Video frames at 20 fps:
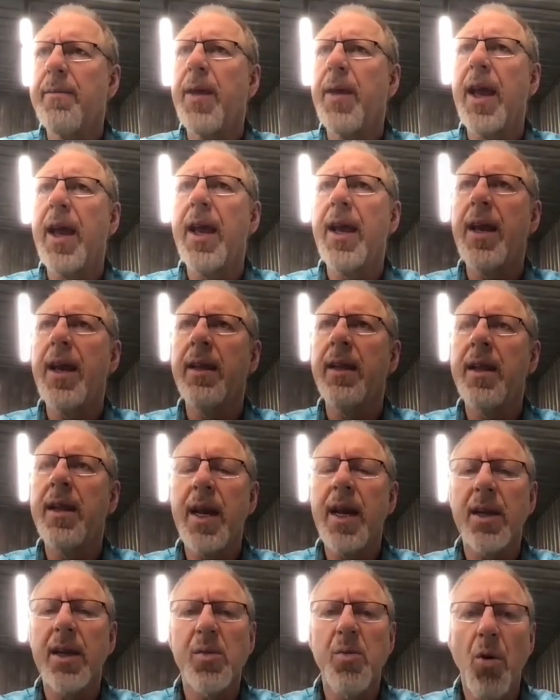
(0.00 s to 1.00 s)
And the
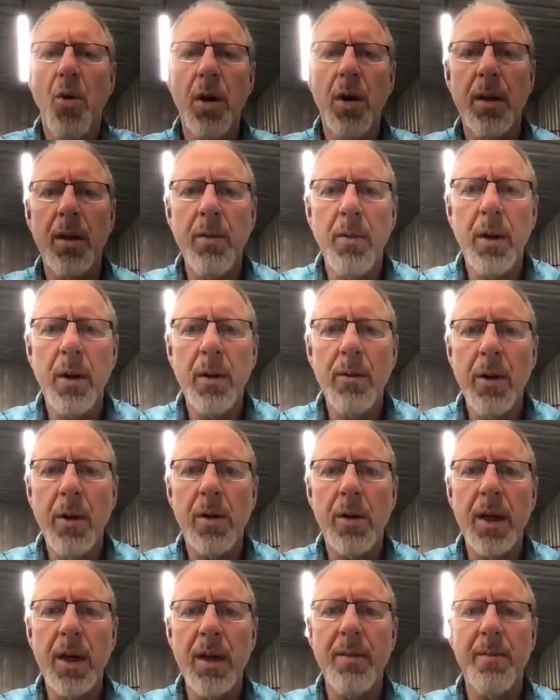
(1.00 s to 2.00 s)
next morning when we
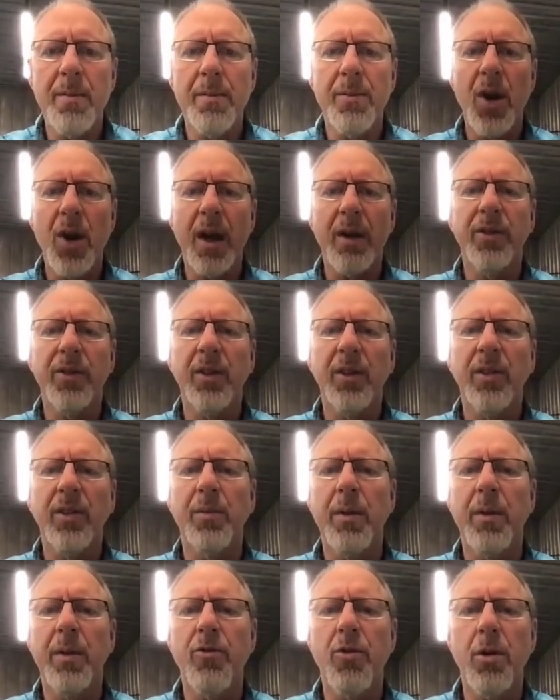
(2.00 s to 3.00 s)
were eating breakfast,
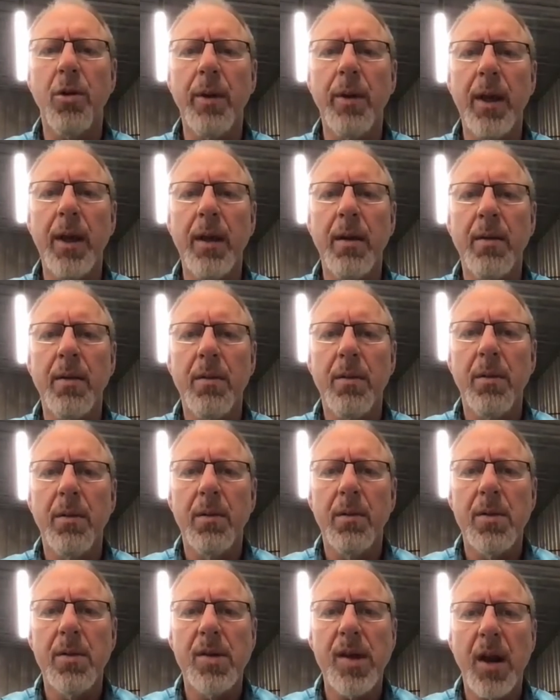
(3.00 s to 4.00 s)
before we
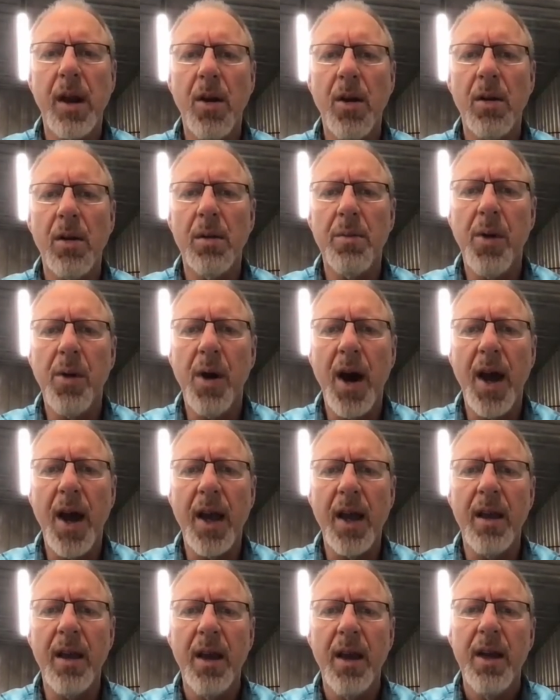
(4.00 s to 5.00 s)
said our
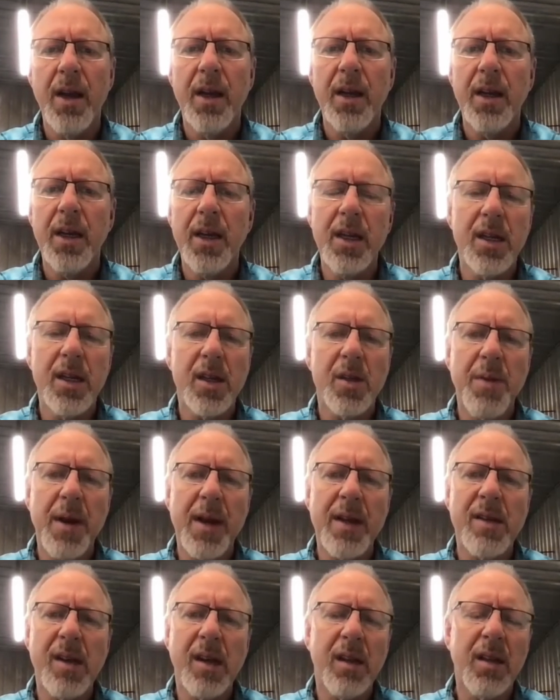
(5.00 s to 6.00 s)
goodbye, he just
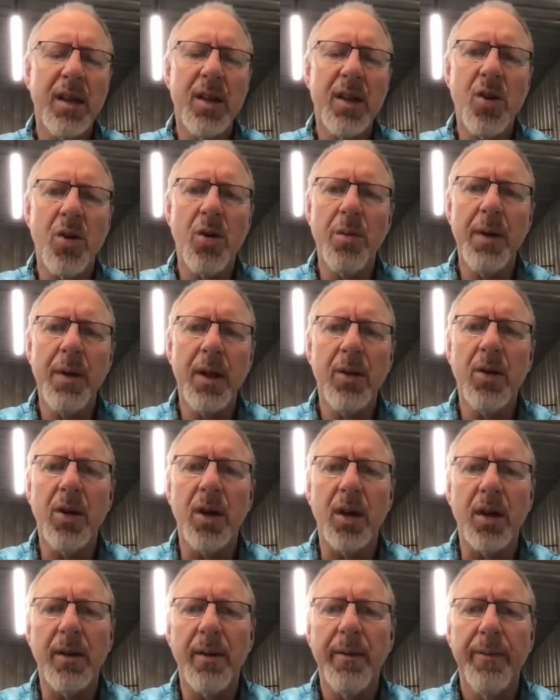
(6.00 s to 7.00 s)
basically told me,
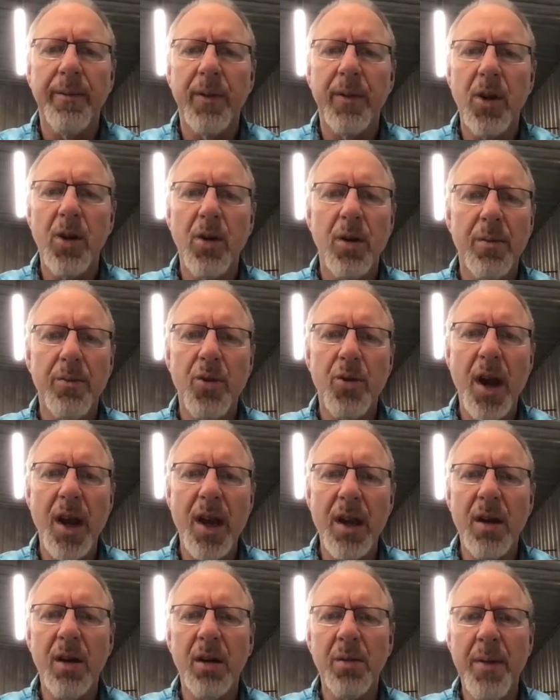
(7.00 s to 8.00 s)
look, you're a
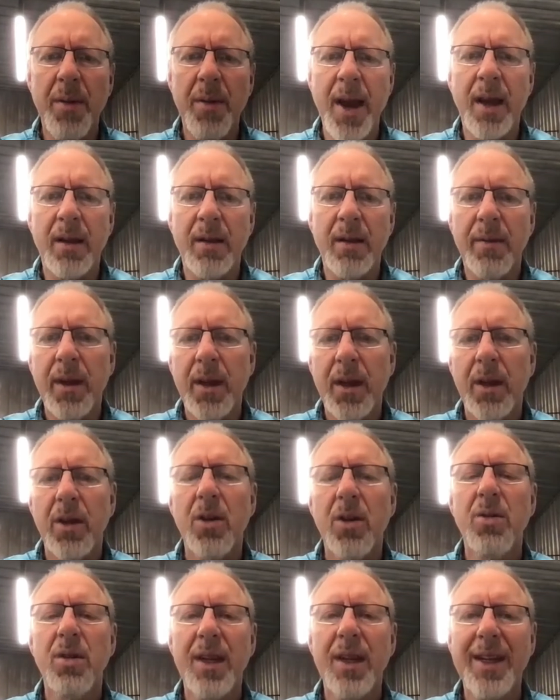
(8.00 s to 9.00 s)
bright young man.
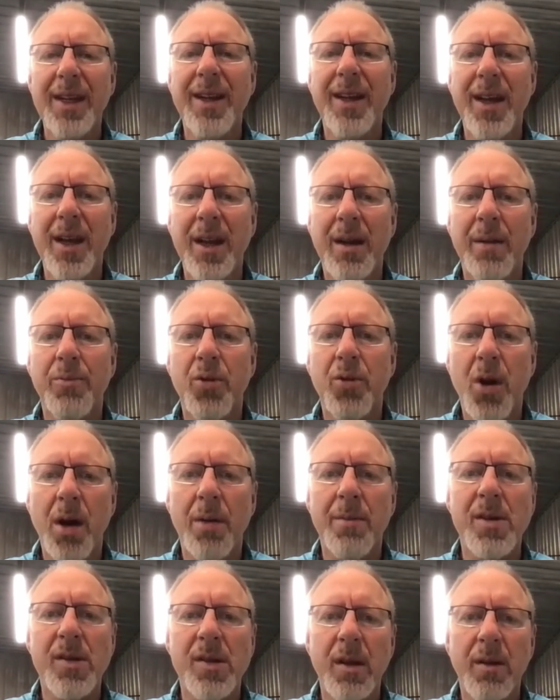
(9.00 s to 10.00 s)
You need to get a
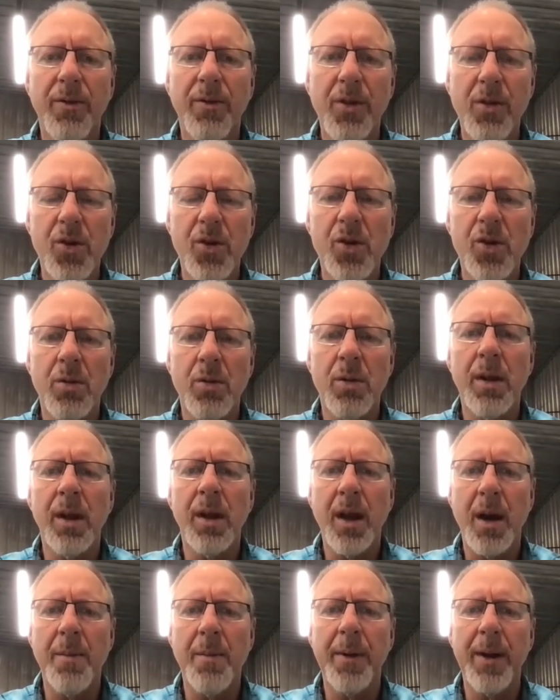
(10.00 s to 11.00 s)
promising future with a
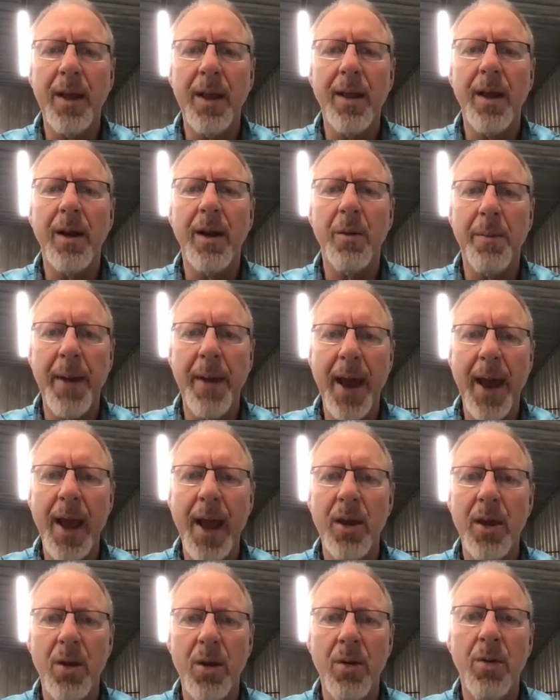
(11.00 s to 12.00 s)
company that'll pay
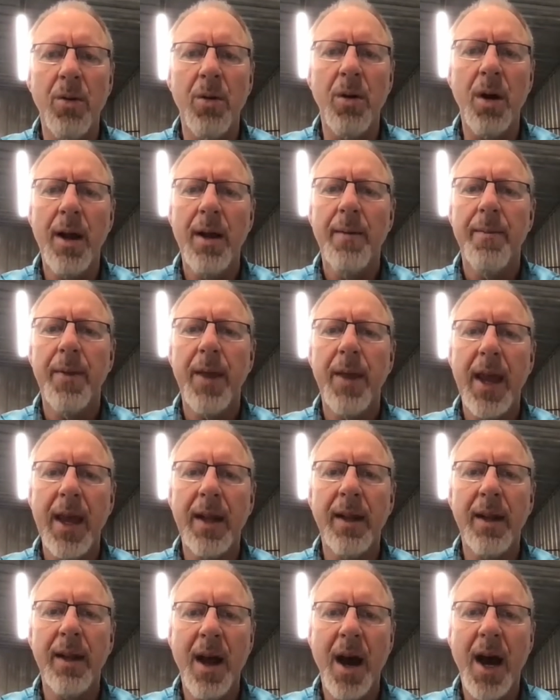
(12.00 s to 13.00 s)
you
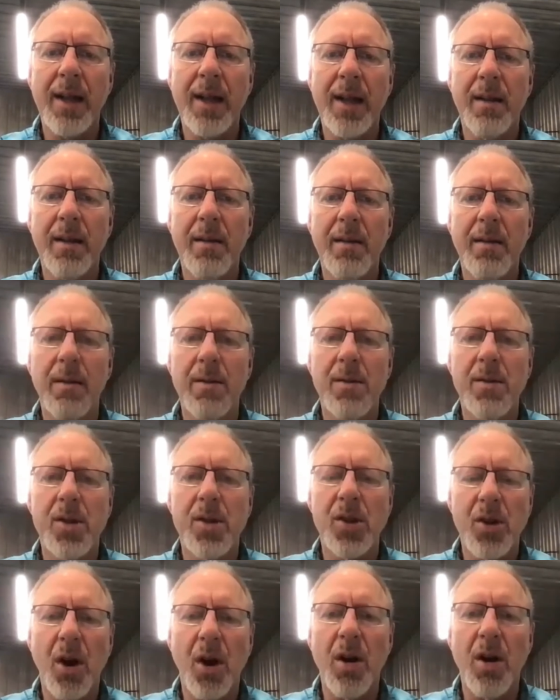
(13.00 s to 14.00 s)
and not
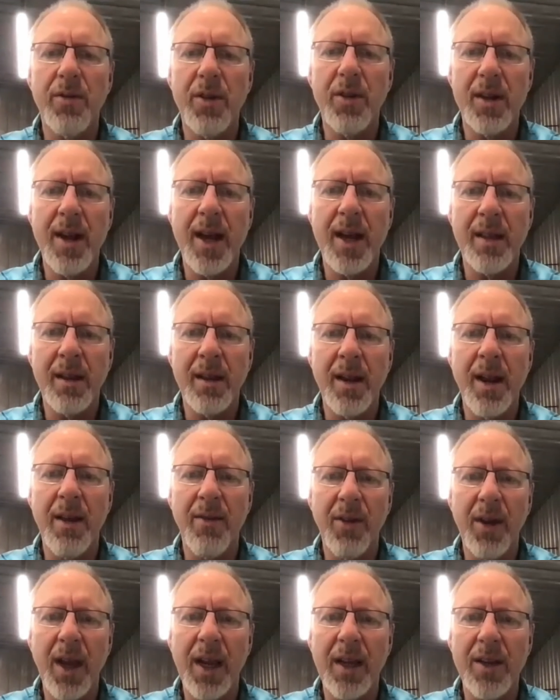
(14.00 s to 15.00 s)
starve to death in
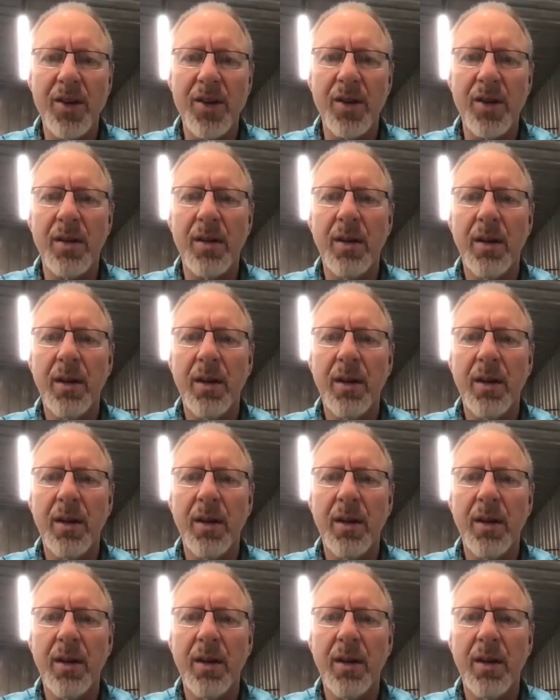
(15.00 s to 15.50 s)
aviation.